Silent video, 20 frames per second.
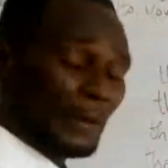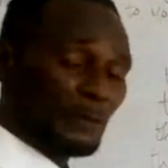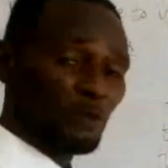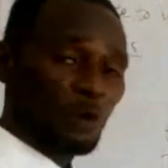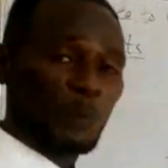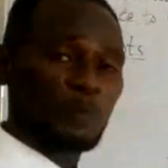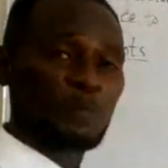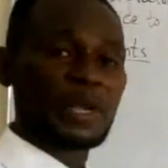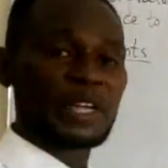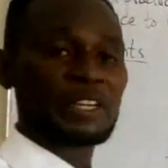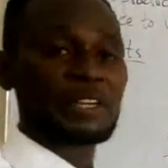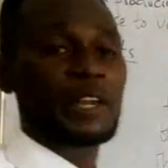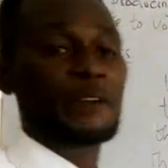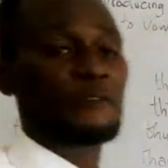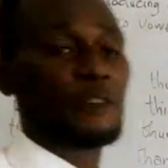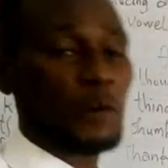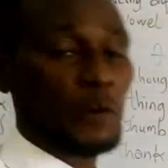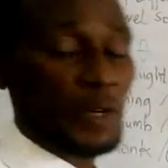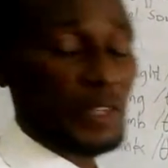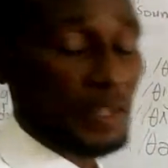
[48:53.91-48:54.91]
you're making a
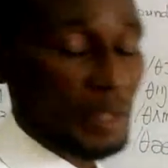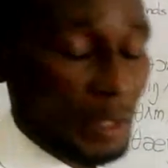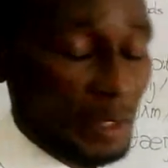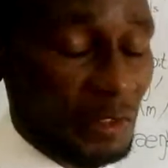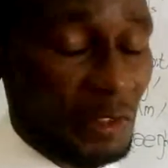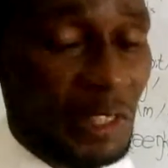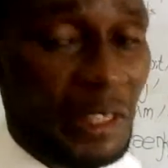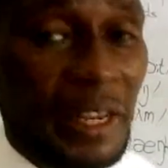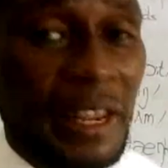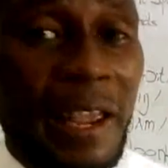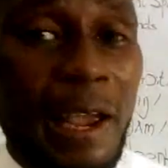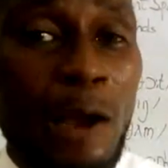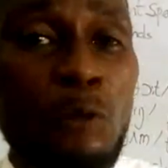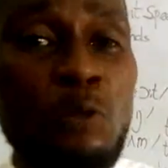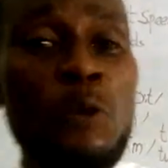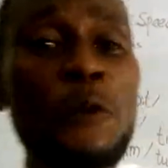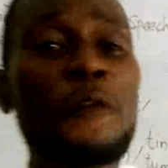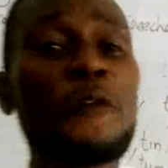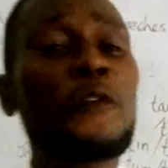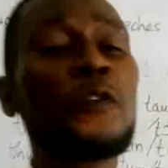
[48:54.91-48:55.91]
vowel sound, the air
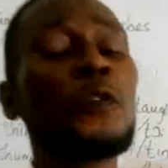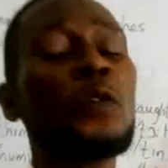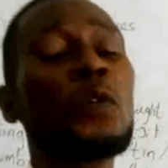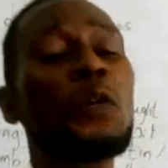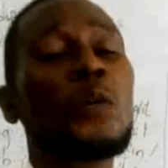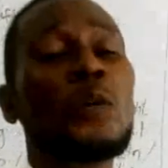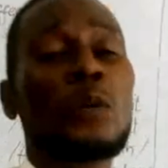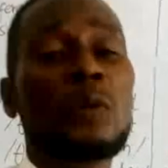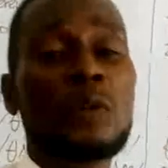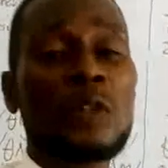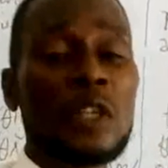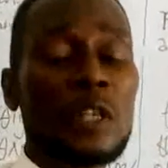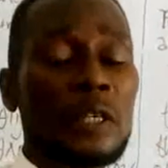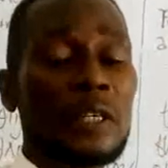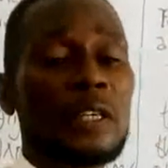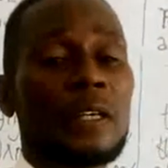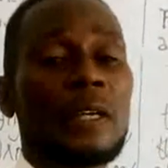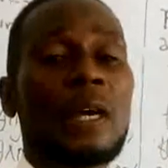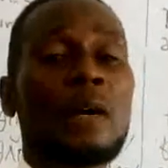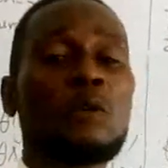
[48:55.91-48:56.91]
will
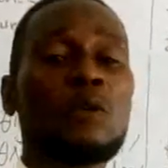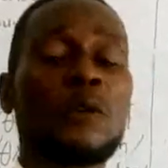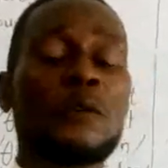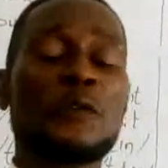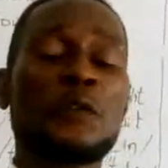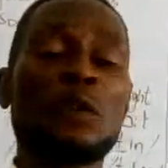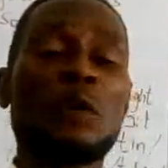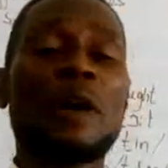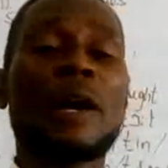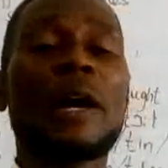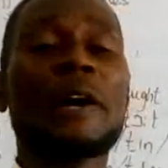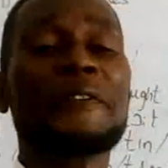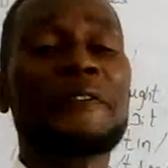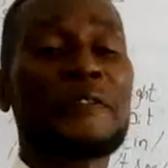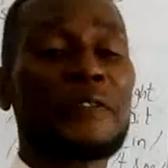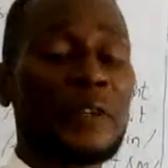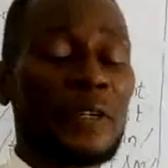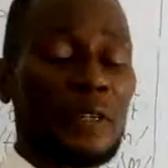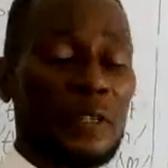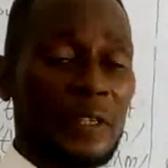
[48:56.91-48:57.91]
flow out
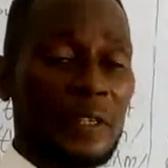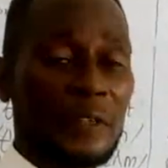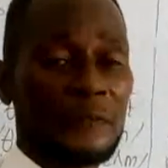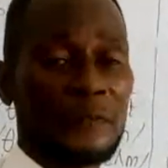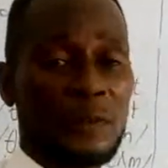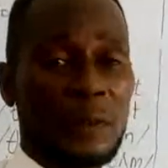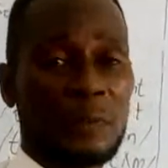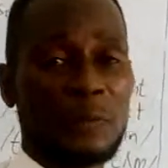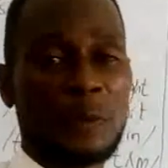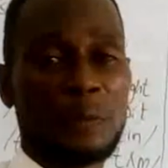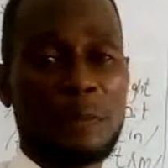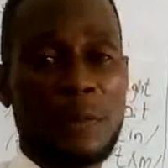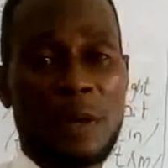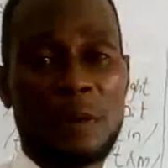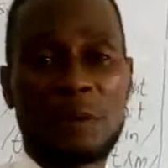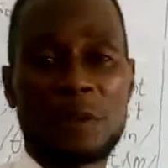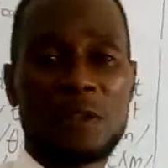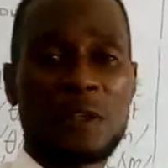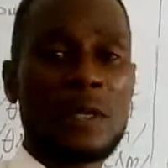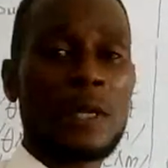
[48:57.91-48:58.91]
freely from the
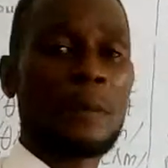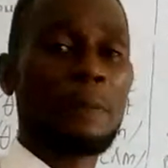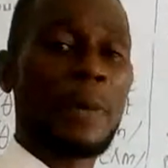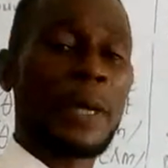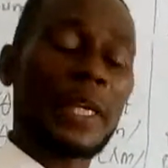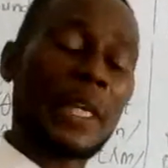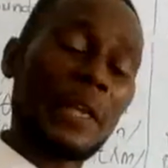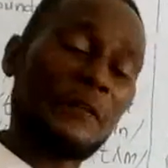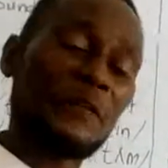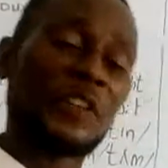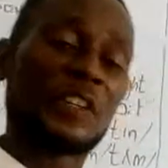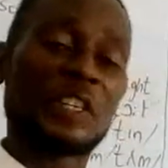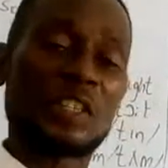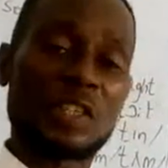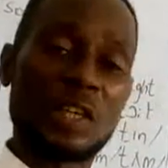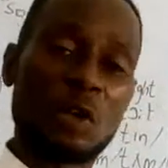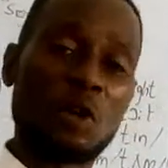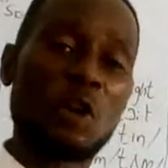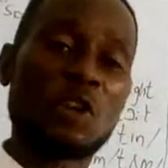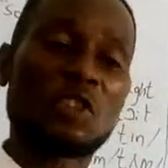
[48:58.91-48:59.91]
mouth. But if it is
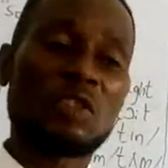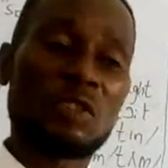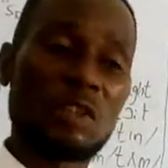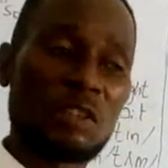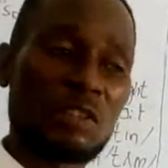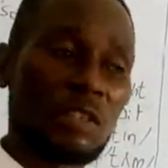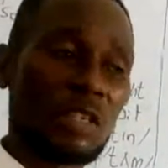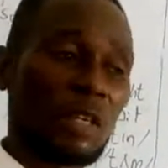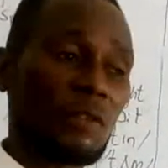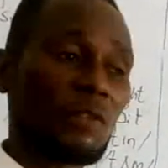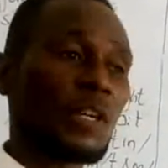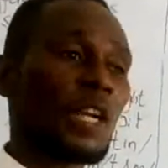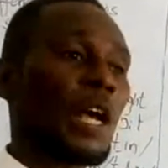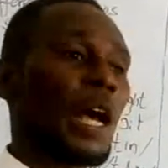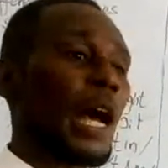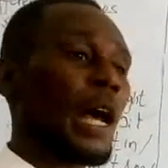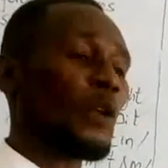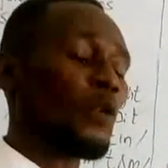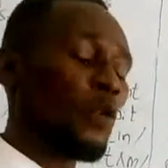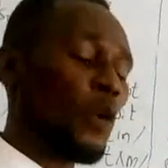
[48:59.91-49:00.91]
a consonant sound,
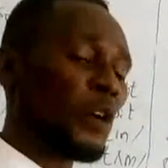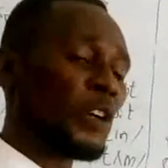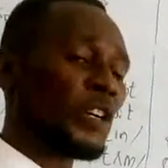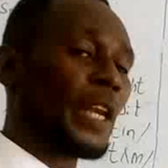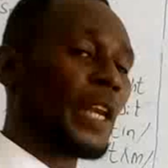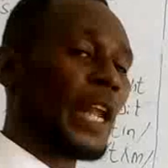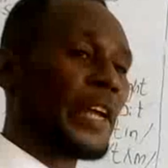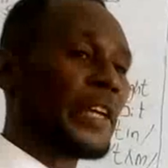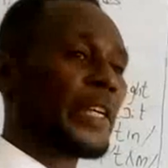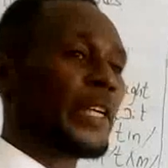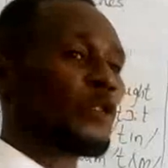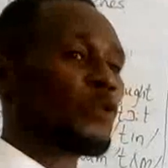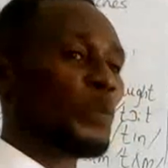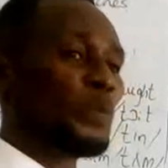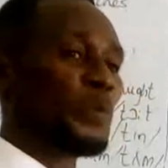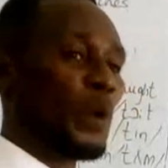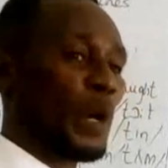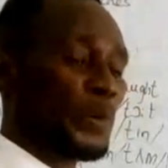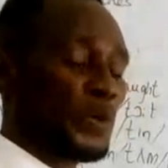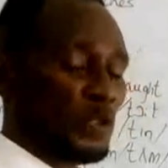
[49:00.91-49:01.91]
along the it will
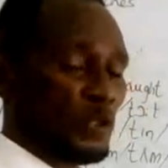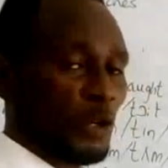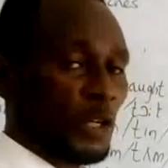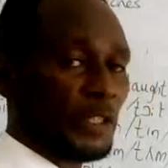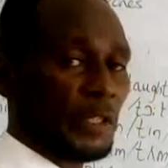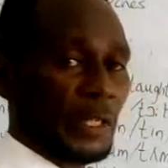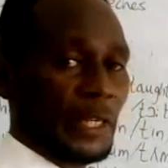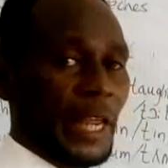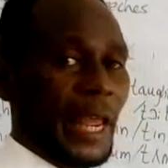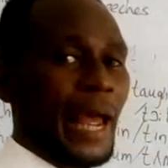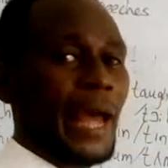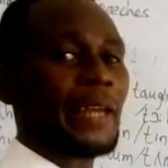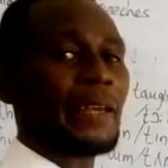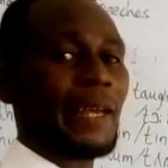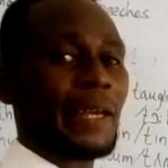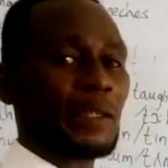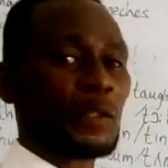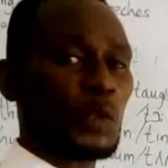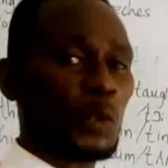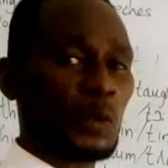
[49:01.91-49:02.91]
be obstructed,
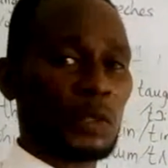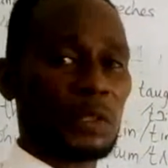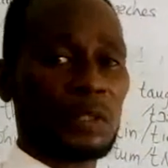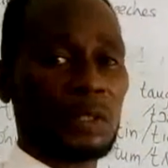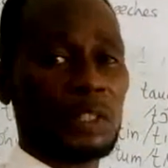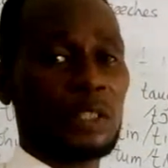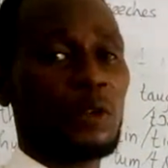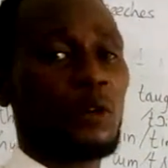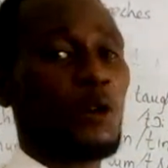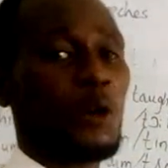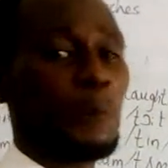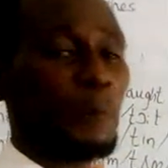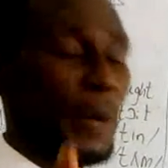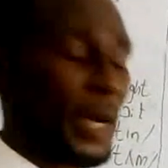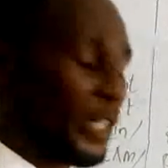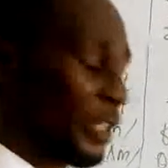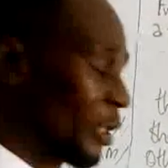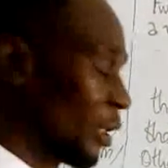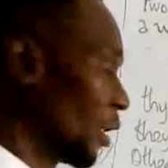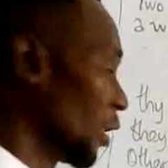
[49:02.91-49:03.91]
either totally or
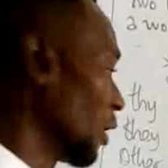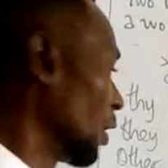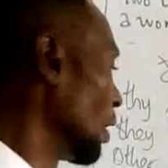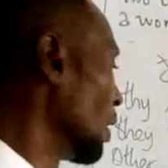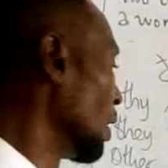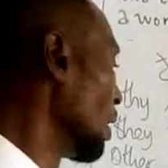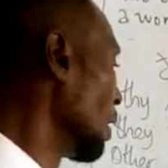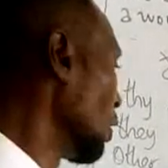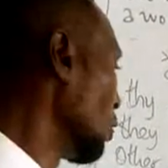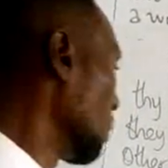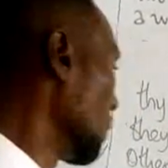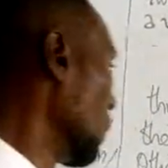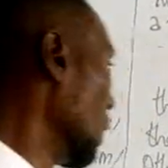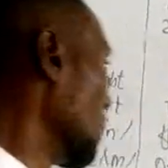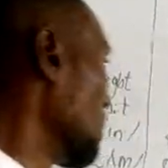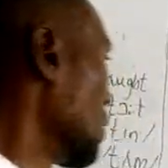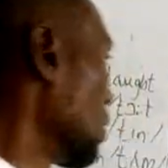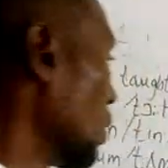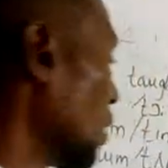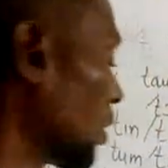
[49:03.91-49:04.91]
partially, it will be
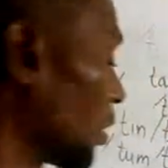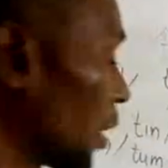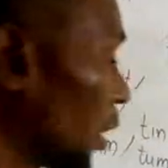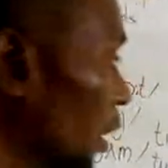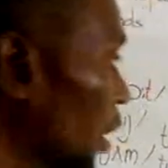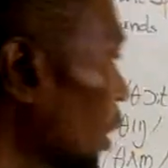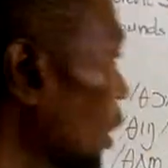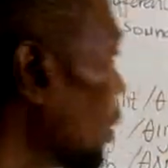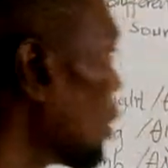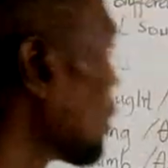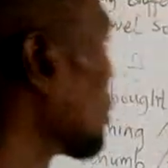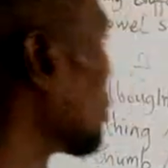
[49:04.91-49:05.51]
obstructed. So